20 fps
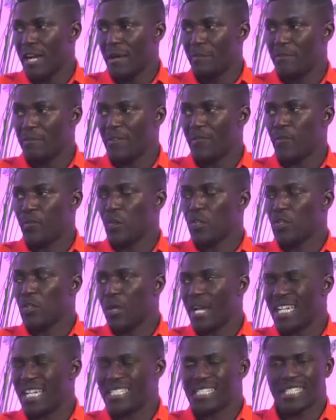before you
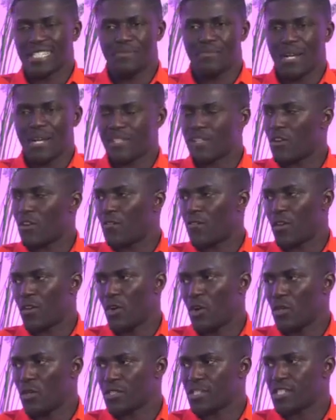exit. But of
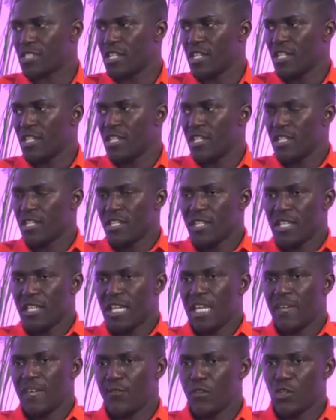course,
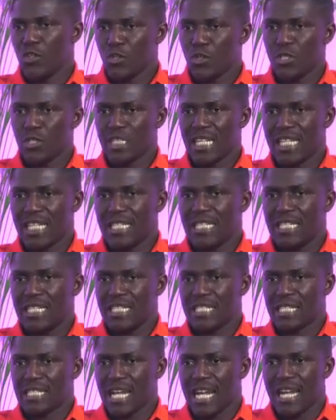if you know that
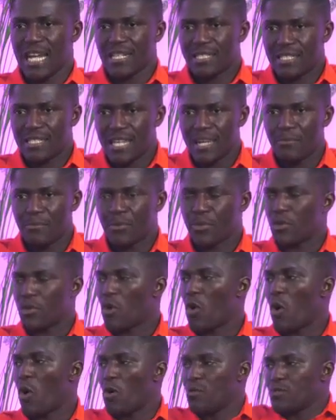these are temporal
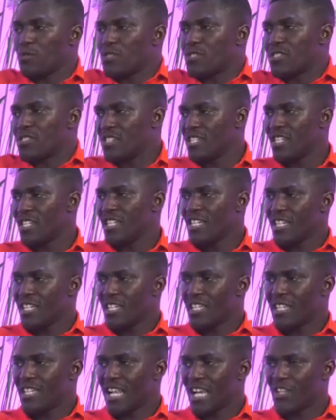halls
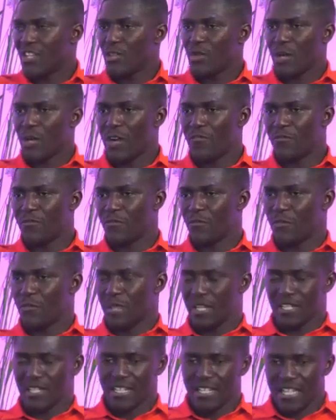that you have
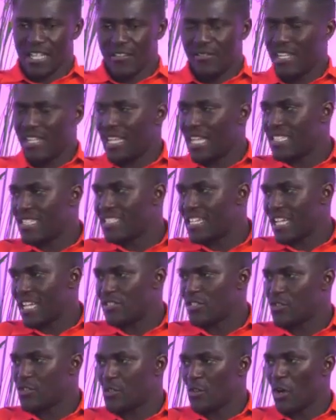been given the
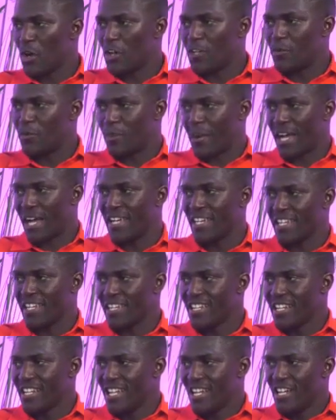chance to occupy,
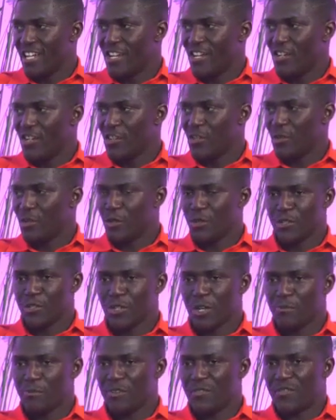you will
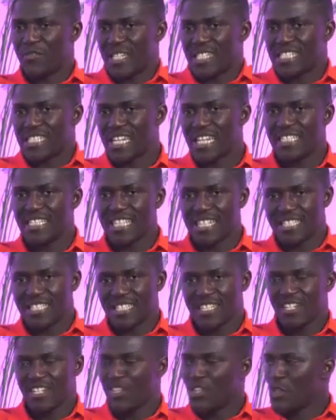not be fixated
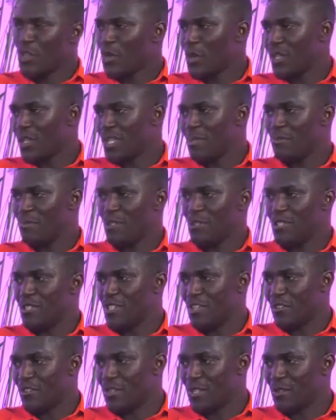on the beauty
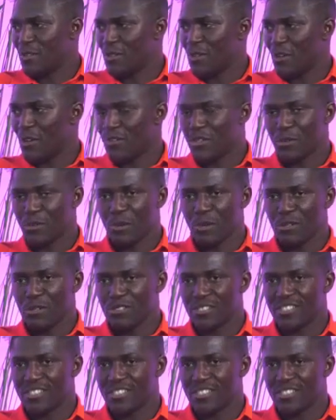of the walls.